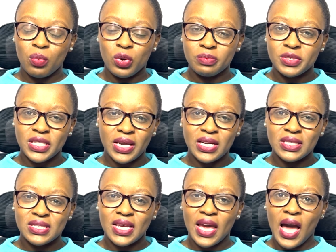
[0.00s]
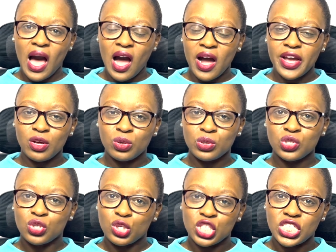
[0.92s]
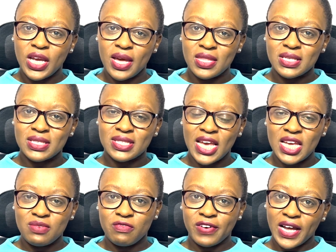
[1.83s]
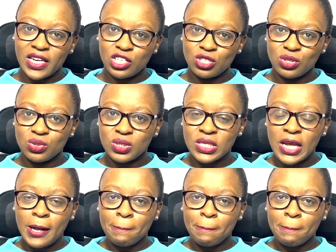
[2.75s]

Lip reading: website and say, I also share the same values